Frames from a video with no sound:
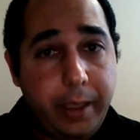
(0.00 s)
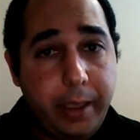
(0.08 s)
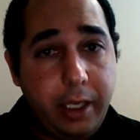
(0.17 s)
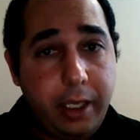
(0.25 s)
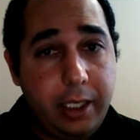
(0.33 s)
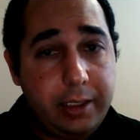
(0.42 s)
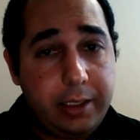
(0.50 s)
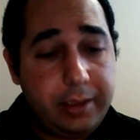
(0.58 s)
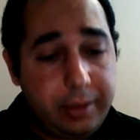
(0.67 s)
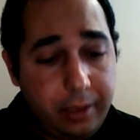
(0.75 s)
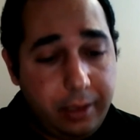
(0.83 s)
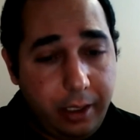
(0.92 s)

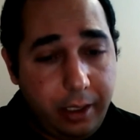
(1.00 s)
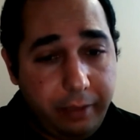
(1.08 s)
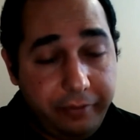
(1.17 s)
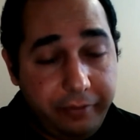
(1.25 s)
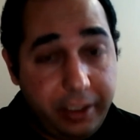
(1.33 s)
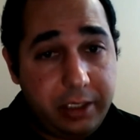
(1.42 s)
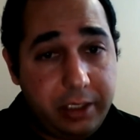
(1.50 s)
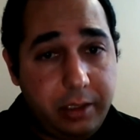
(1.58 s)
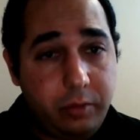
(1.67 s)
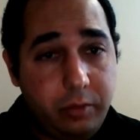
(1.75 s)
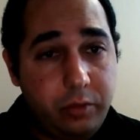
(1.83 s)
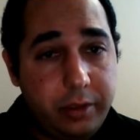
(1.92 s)
is finish the
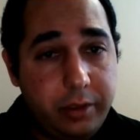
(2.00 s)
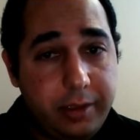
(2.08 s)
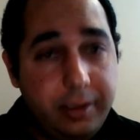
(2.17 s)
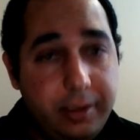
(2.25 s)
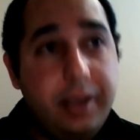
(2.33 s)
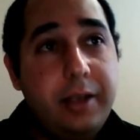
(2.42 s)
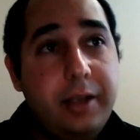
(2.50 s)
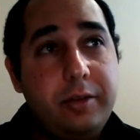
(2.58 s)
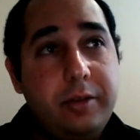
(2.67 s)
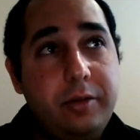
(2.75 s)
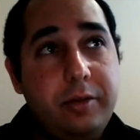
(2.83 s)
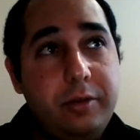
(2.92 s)
course.
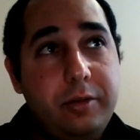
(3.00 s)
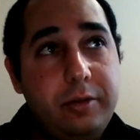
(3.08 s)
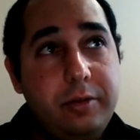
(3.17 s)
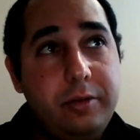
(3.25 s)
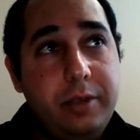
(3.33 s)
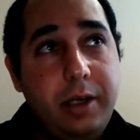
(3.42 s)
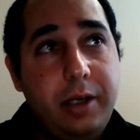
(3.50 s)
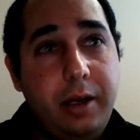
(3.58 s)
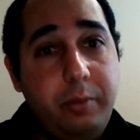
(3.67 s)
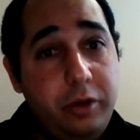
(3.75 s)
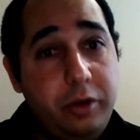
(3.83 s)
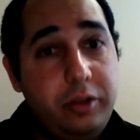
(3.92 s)
So
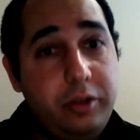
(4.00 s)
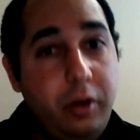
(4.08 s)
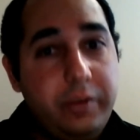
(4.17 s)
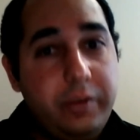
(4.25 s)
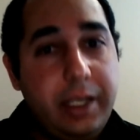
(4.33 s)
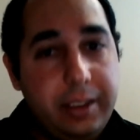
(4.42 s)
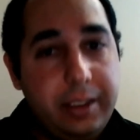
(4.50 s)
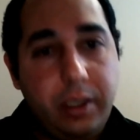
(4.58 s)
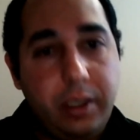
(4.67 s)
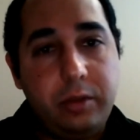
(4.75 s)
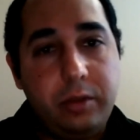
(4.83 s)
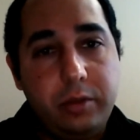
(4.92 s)
most of the
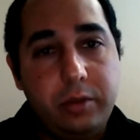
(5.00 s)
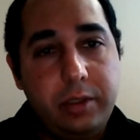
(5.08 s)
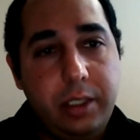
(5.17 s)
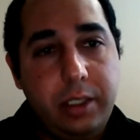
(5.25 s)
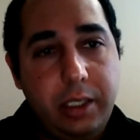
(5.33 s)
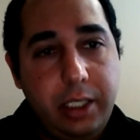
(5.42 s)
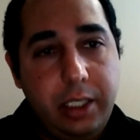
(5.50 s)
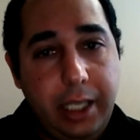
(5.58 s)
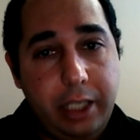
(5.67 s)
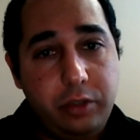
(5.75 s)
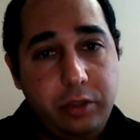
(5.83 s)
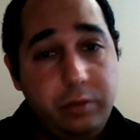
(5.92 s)
instructors in
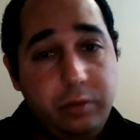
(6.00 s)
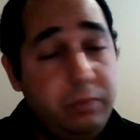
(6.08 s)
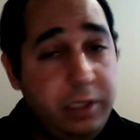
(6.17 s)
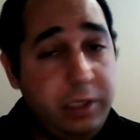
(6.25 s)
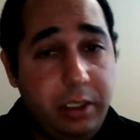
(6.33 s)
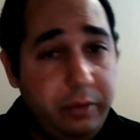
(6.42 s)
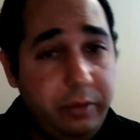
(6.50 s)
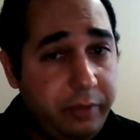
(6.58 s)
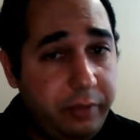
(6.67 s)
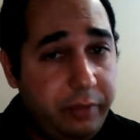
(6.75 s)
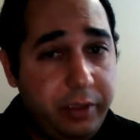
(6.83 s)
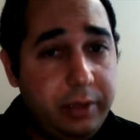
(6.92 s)
Ashton, they are very
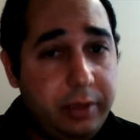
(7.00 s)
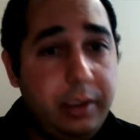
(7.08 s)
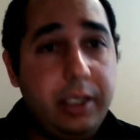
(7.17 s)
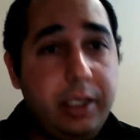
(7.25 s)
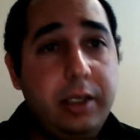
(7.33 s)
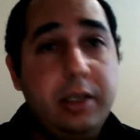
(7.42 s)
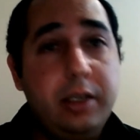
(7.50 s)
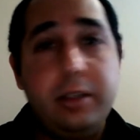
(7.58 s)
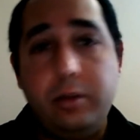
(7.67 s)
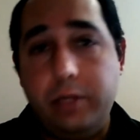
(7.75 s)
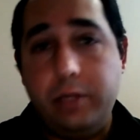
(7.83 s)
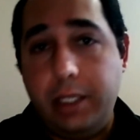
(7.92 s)
friendly.
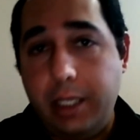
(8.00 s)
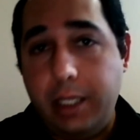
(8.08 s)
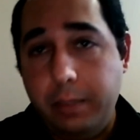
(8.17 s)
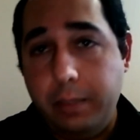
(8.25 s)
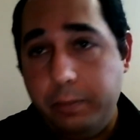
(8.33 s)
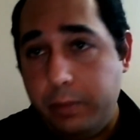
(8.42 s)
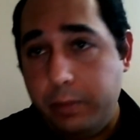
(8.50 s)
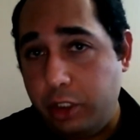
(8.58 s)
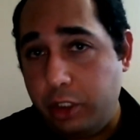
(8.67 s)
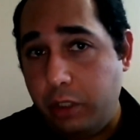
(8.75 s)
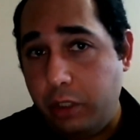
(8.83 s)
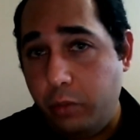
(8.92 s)
So they keep
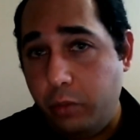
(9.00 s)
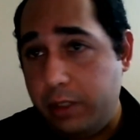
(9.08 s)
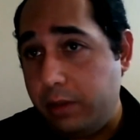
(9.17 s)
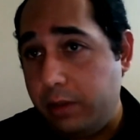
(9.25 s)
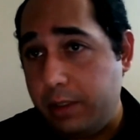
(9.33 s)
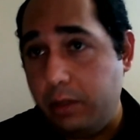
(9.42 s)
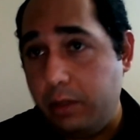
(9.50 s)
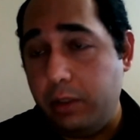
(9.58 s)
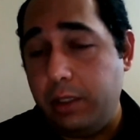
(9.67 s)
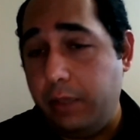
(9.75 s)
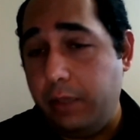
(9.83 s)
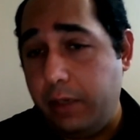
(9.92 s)
touching with their student
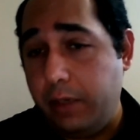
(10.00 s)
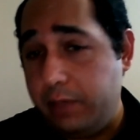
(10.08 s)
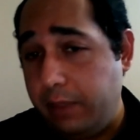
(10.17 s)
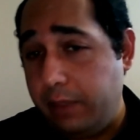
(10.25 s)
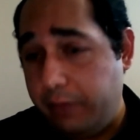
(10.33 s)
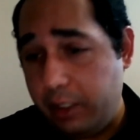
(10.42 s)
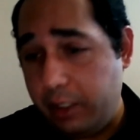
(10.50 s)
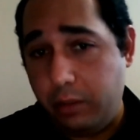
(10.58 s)
even if they finish the